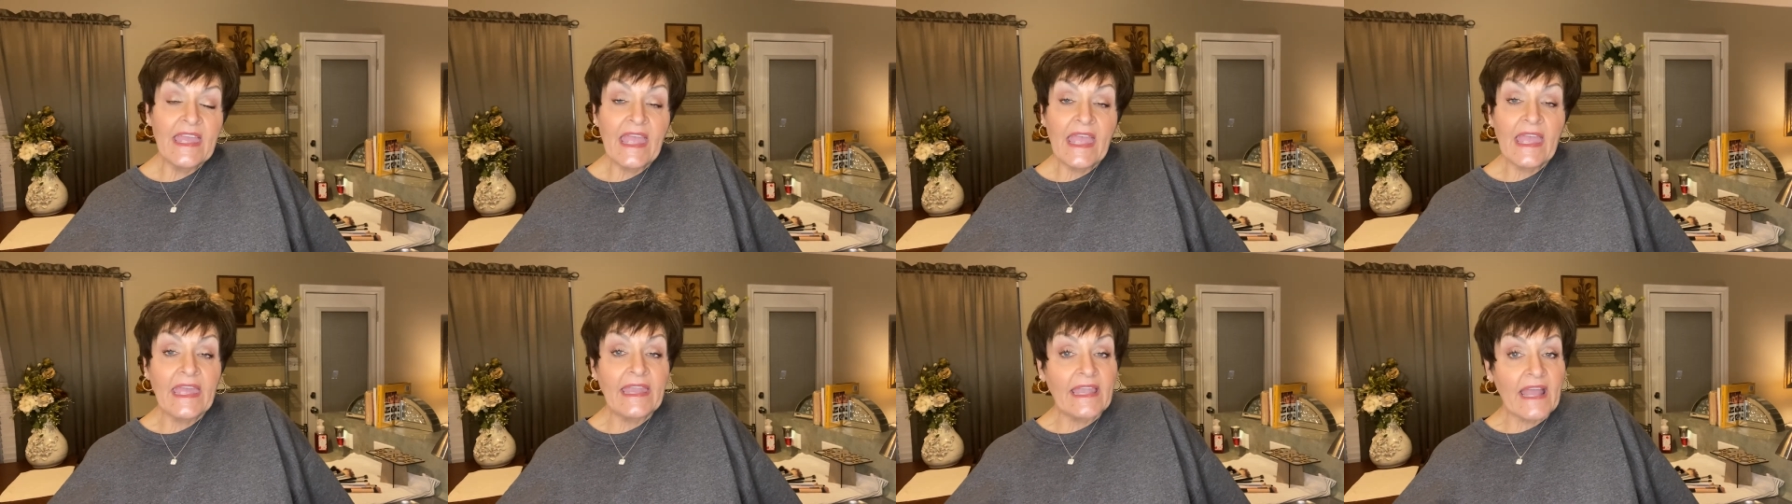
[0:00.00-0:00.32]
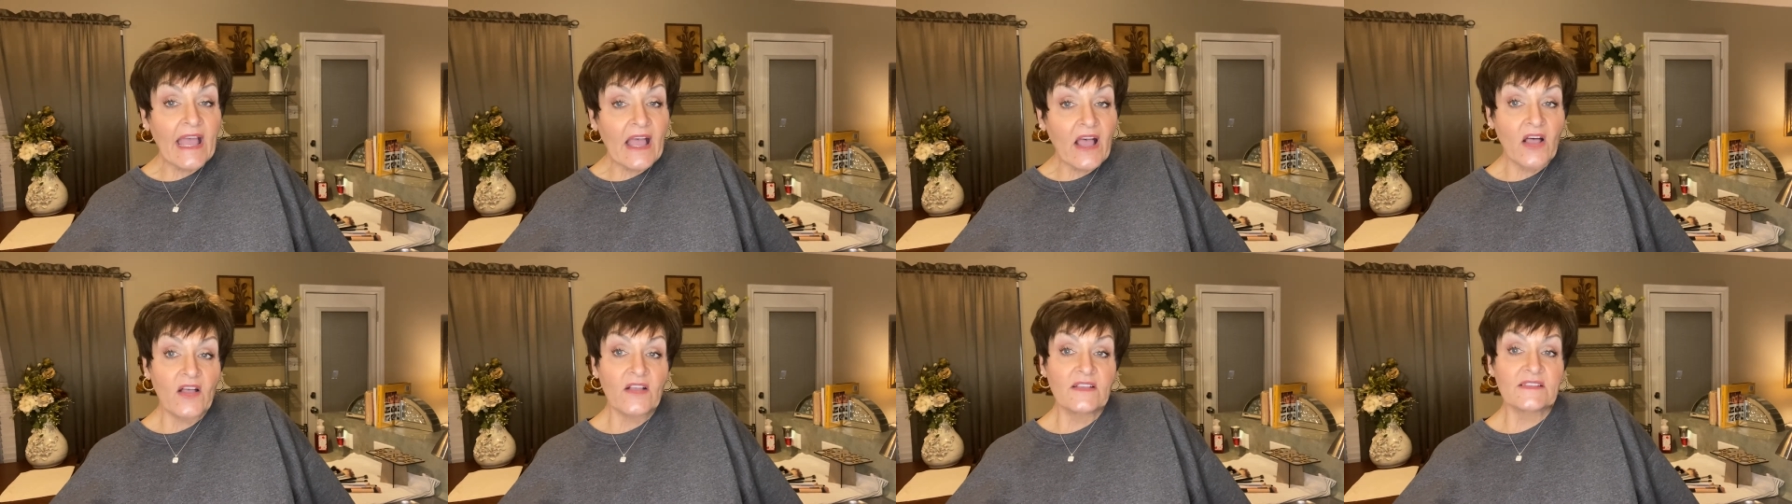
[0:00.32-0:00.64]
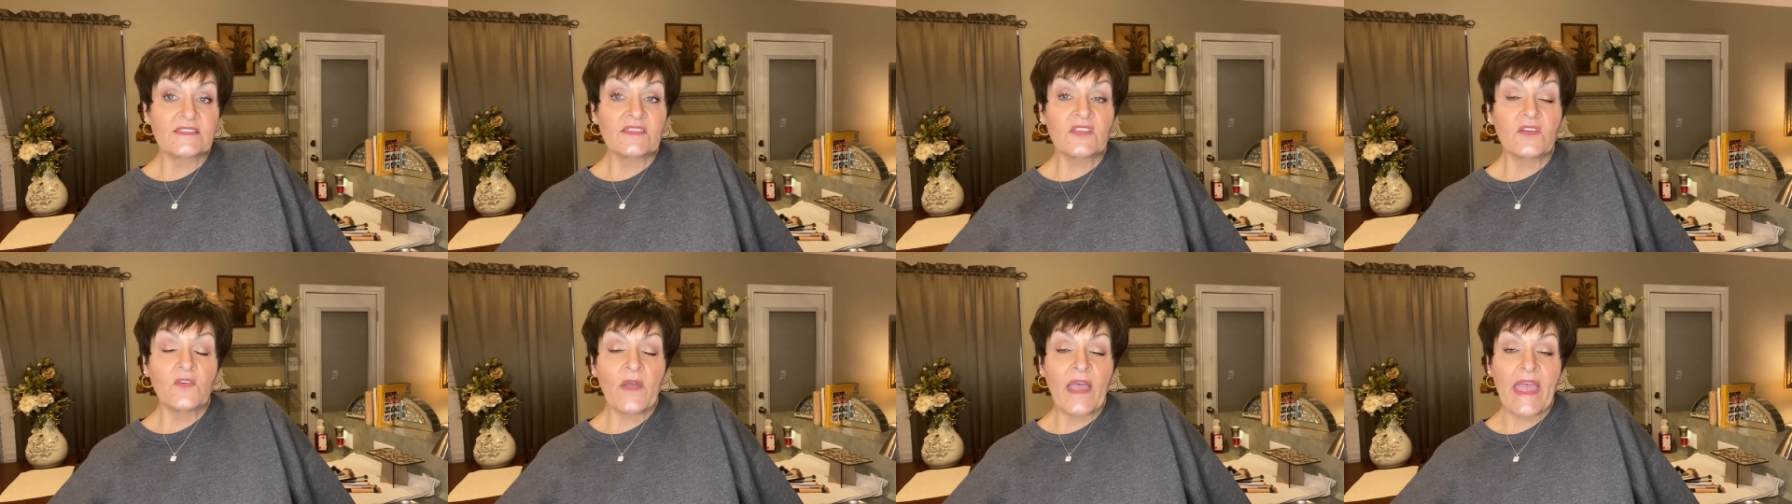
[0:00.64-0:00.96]
And I
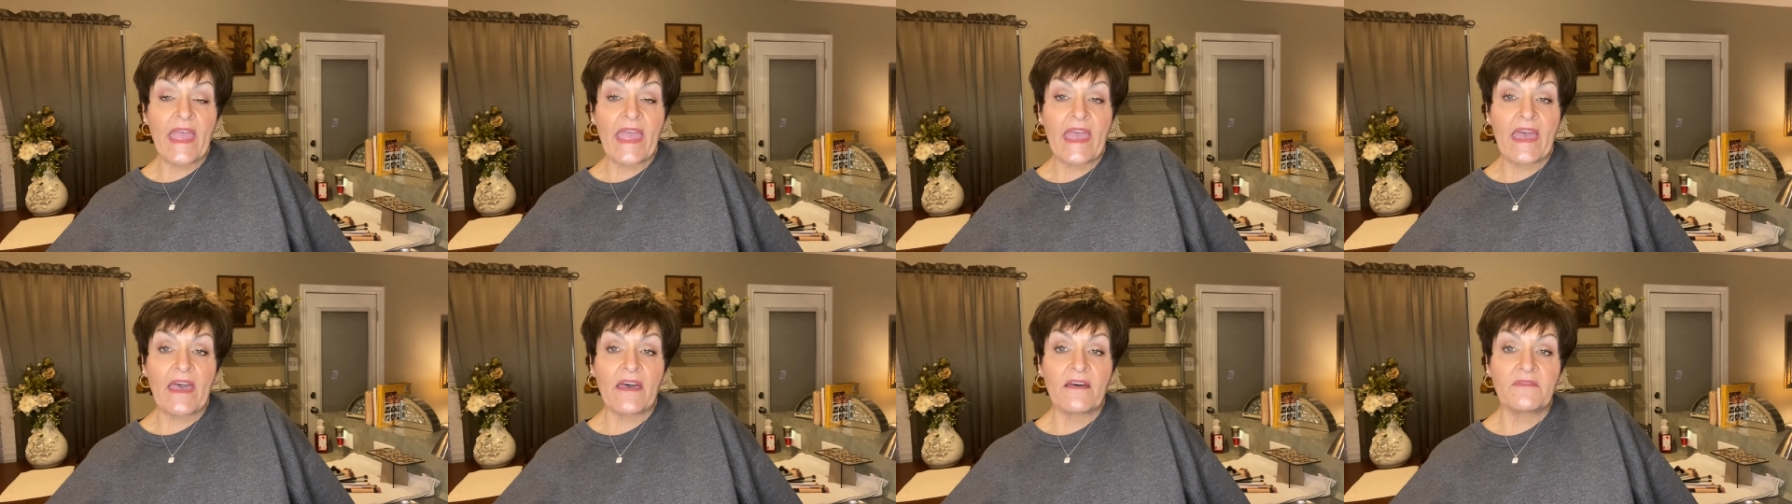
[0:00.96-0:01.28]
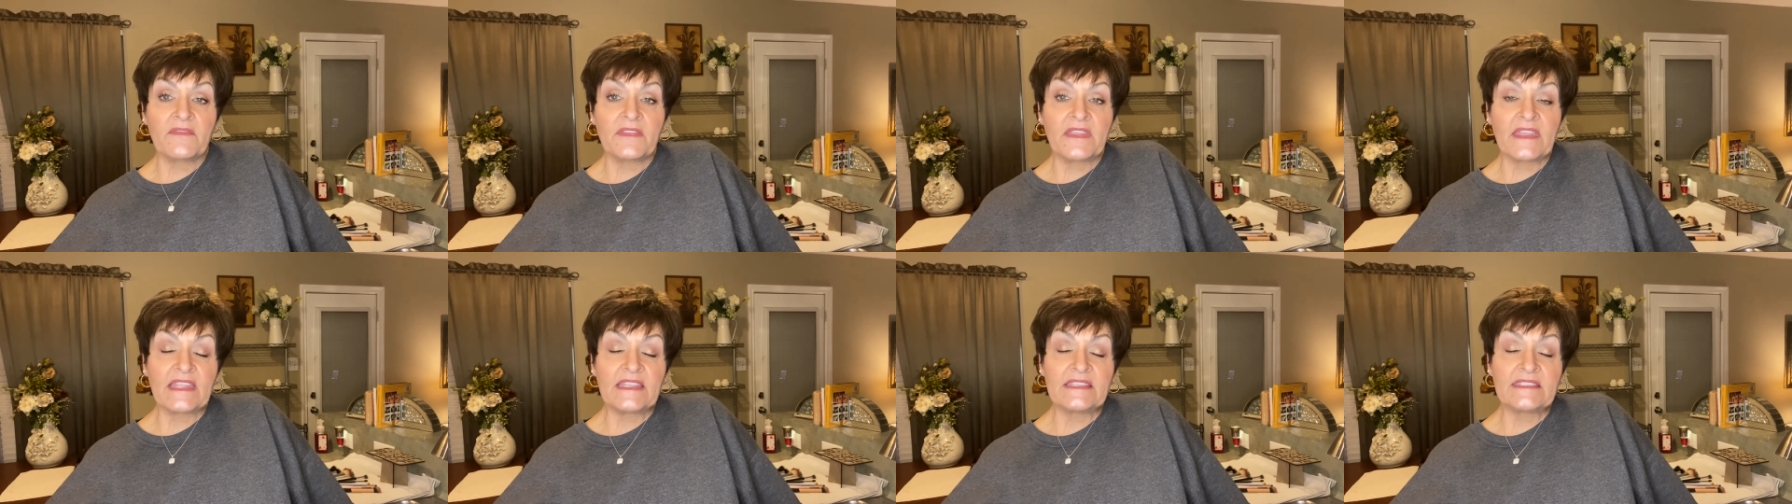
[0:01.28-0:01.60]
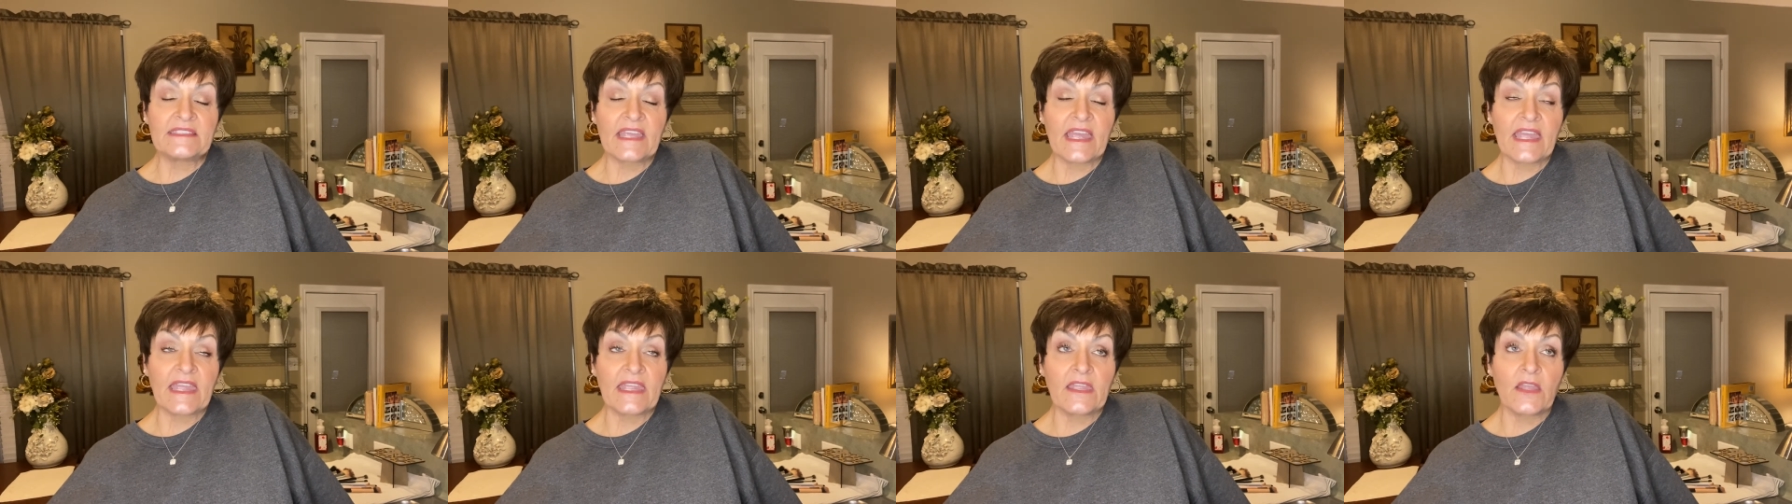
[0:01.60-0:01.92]
also have the
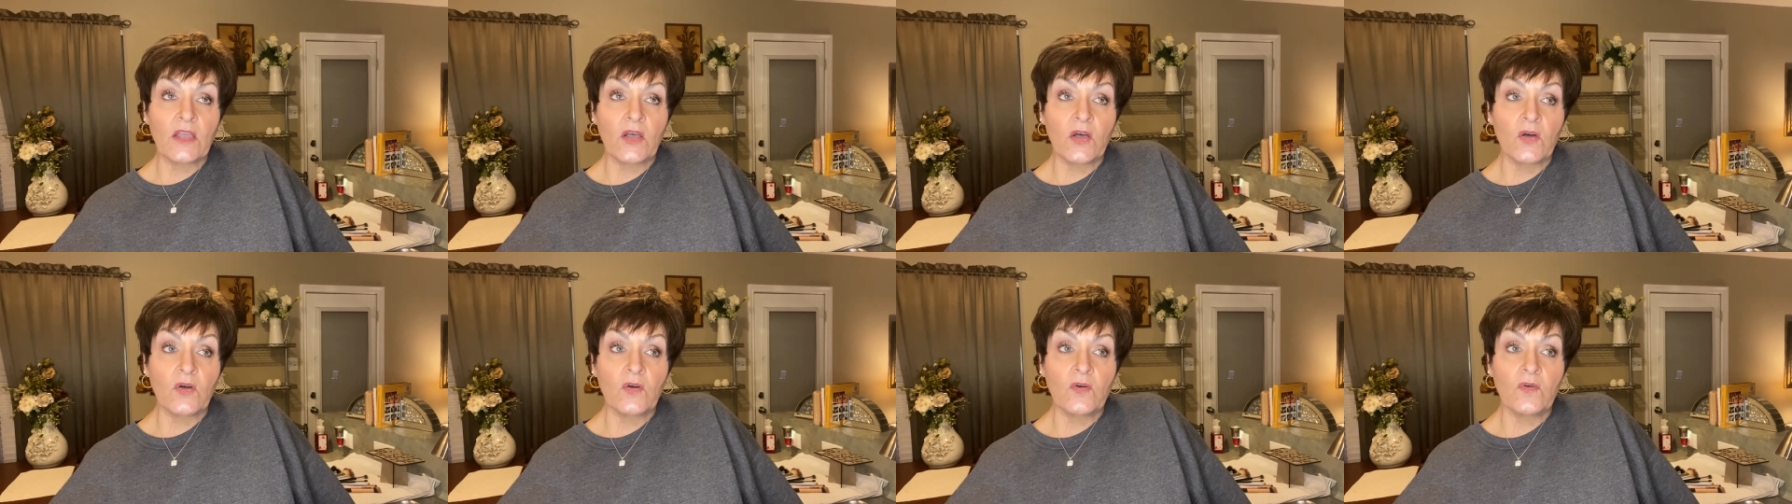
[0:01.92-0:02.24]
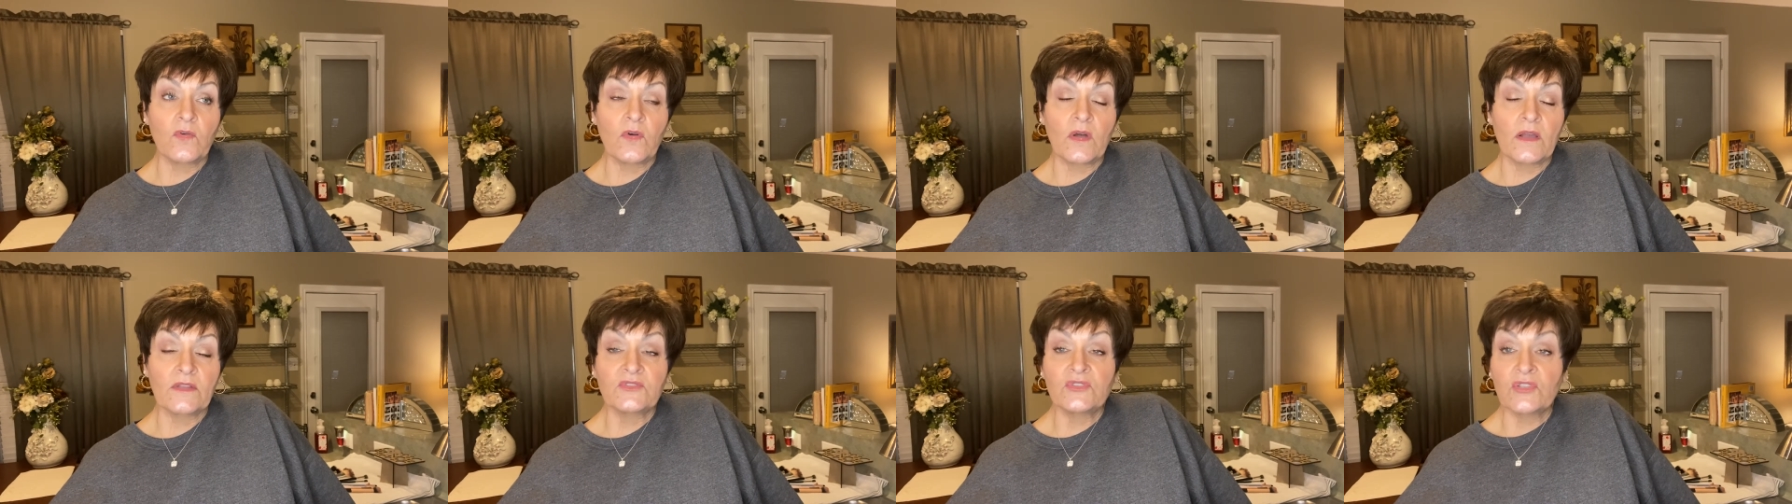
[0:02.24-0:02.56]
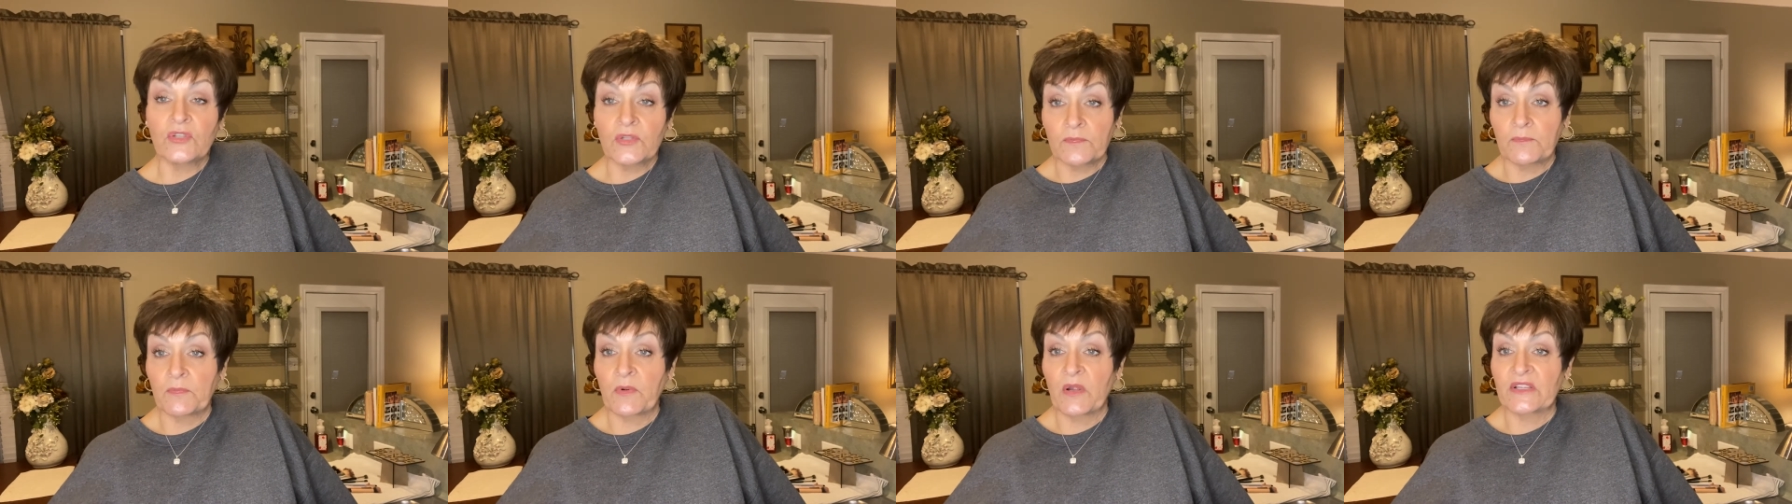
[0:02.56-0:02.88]
Teo
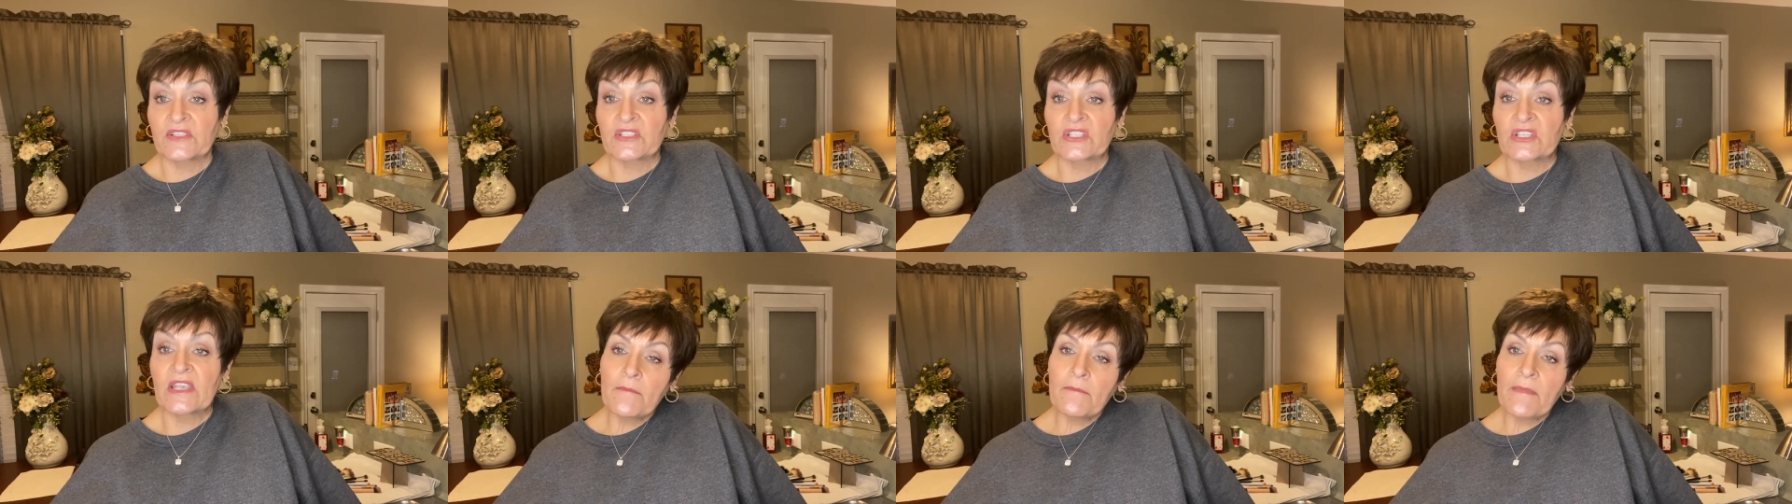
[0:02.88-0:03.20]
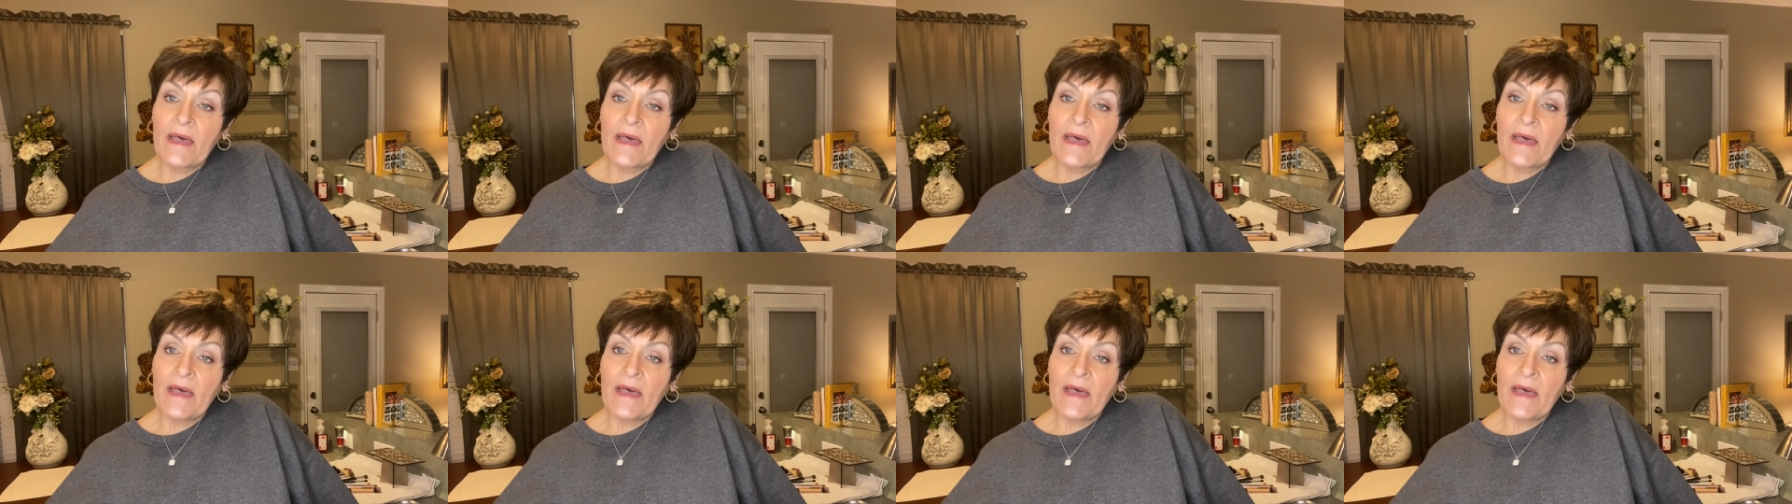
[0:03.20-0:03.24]
toothbrush.